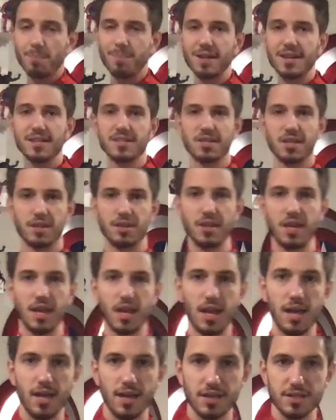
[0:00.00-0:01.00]
Because the thing
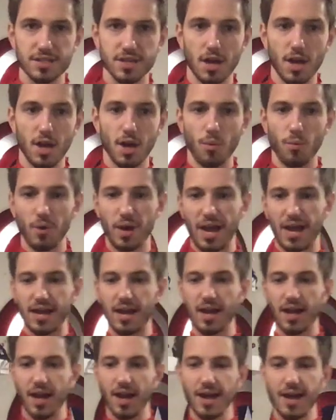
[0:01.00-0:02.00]
is, when I
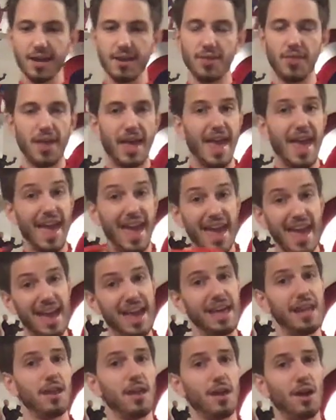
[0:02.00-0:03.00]
cut the
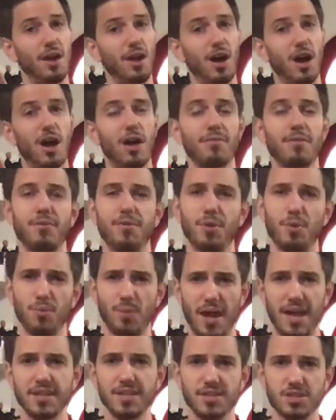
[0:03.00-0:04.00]
head off of the
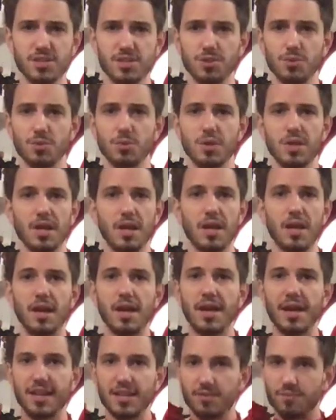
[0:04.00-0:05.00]
red suit,
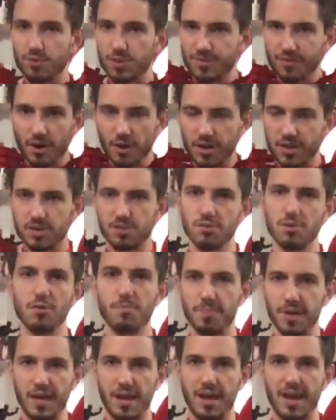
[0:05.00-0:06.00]
it was very droopy